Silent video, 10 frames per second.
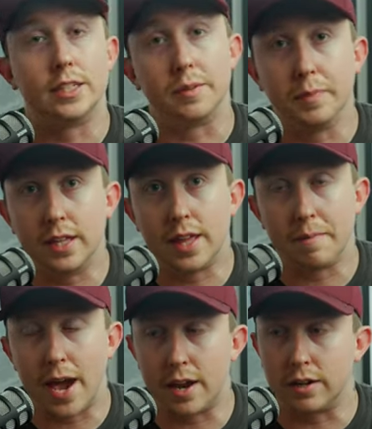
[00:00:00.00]
And to me, they
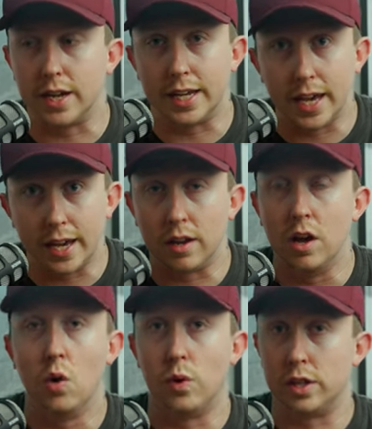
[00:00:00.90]
mattered again,
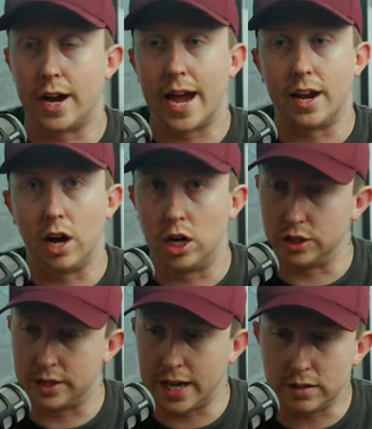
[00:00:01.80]
whether I had
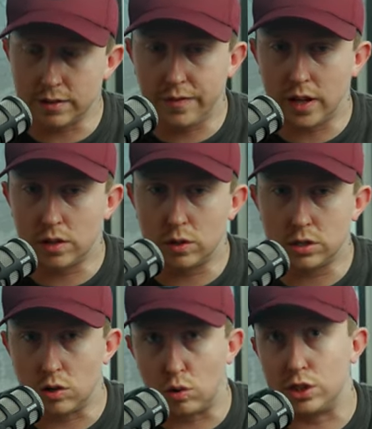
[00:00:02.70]
100,000
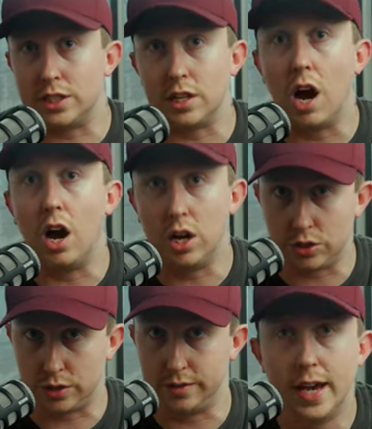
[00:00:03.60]
followers or just
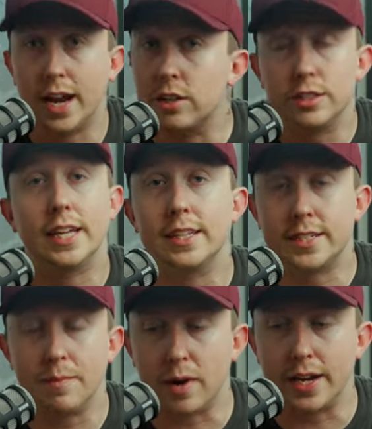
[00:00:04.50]
100. And I could say the
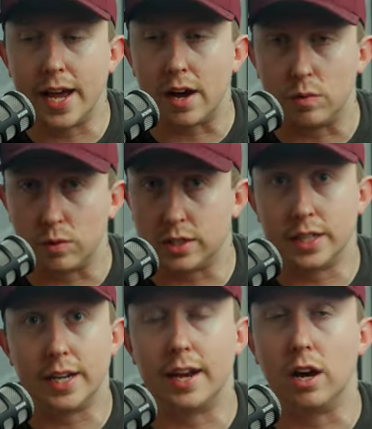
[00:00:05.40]
same right now. We're
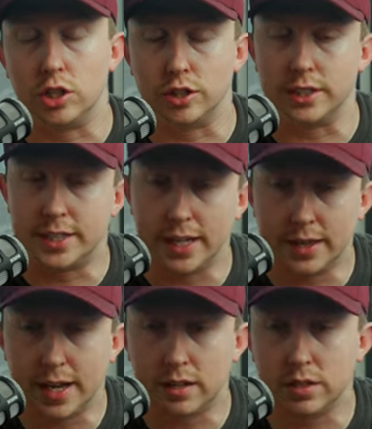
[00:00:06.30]
sitting at
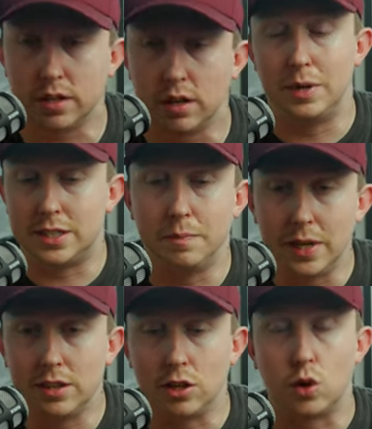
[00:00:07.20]
110,000, but to
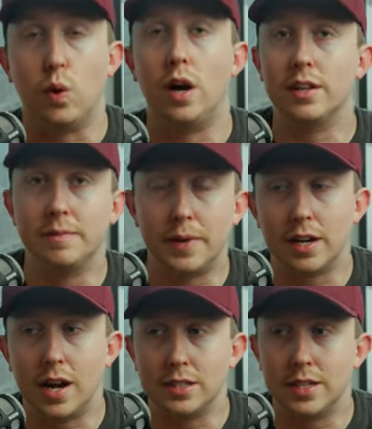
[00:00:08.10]
me, the quality of my
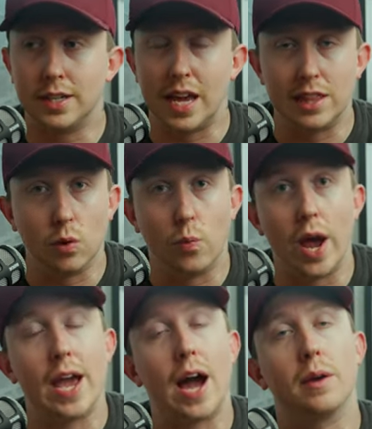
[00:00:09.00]
content and the
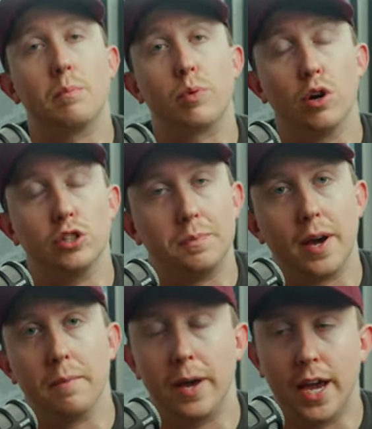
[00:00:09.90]
way I approach
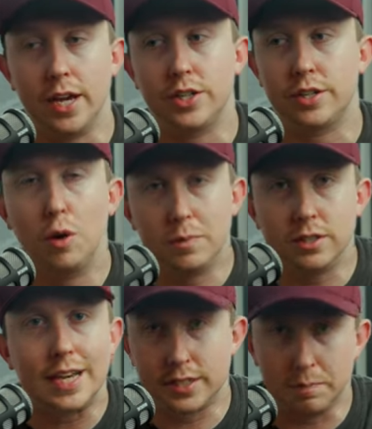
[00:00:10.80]
my page,
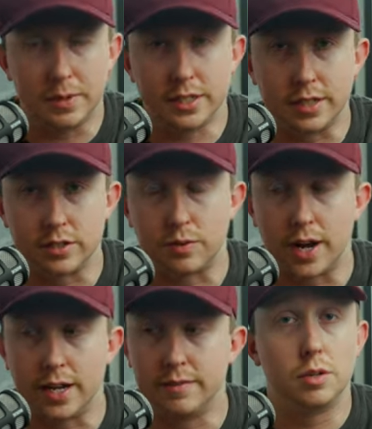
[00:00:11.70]
almost as a business, right?